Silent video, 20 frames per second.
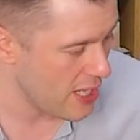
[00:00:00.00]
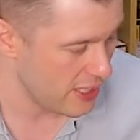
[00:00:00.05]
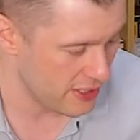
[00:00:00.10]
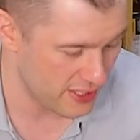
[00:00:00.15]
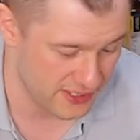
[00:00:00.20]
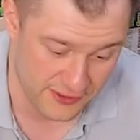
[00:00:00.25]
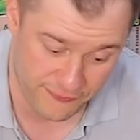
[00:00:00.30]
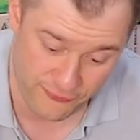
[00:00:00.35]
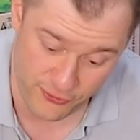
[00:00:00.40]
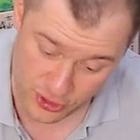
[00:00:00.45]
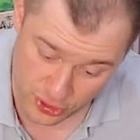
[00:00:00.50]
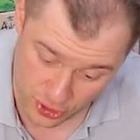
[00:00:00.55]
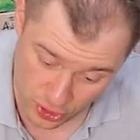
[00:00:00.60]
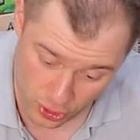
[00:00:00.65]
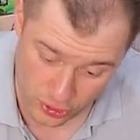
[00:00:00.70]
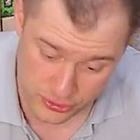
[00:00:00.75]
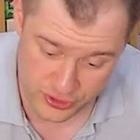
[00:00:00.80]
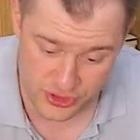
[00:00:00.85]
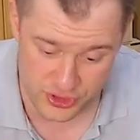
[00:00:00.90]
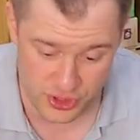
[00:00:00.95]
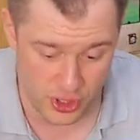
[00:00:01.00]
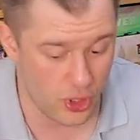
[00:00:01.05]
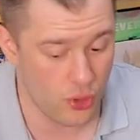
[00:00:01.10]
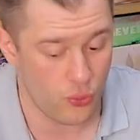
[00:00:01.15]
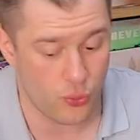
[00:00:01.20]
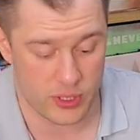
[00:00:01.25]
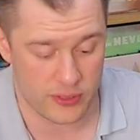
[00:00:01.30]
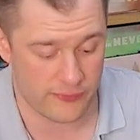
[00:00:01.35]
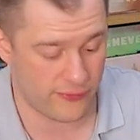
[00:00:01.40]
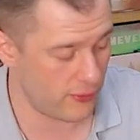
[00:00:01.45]
The different gods, though,
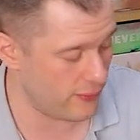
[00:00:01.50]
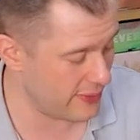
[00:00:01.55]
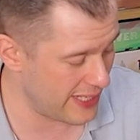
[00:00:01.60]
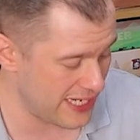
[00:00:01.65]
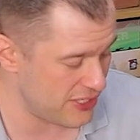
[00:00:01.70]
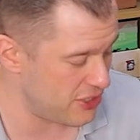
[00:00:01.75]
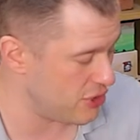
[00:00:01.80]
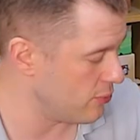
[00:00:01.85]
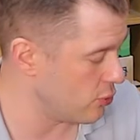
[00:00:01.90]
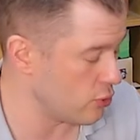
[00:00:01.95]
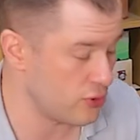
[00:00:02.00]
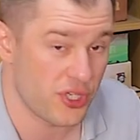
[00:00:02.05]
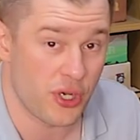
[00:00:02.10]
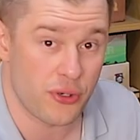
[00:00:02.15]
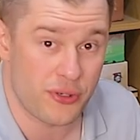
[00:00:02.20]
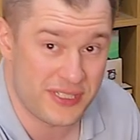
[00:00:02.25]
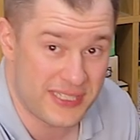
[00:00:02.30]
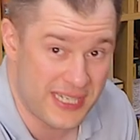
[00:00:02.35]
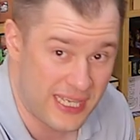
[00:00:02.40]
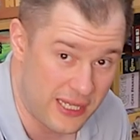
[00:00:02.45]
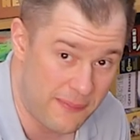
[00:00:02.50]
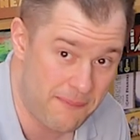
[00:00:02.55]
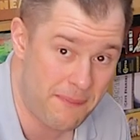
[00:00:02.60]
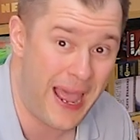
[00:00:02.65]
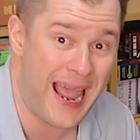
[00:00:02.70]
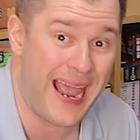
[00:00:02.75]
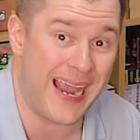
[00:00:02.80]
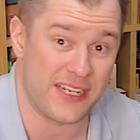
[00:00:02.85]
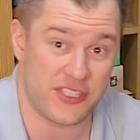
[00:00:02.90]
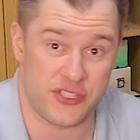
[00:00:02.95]
one of them gets you more tokens out the
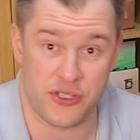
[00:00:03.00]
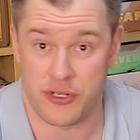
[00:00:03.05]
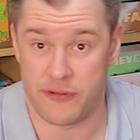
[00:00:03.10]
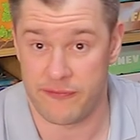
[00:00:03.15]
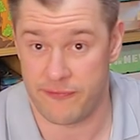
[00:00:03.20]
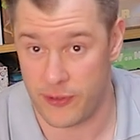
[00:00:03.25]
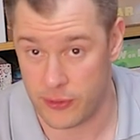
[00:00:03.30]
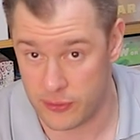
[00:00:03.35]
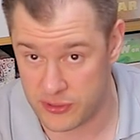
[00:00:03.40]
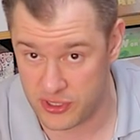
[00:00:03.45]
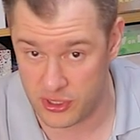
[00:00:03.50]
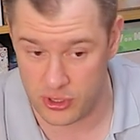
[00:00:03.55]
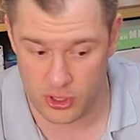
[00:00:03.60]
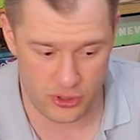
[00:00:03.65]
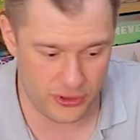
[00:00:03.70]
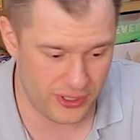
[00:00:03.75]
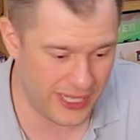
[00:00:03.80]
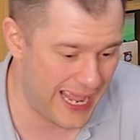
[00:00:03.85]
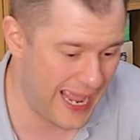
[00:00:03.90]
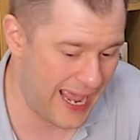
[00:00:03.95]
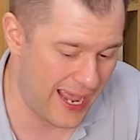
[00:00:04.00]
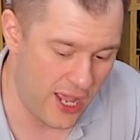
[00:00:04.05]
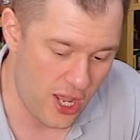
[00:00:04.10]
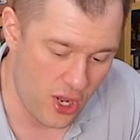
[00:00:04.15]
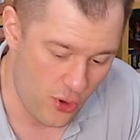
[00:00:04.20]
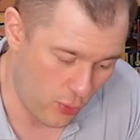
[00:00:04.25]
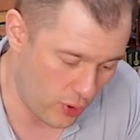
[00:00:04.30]
bag, so you can focus a lot on that.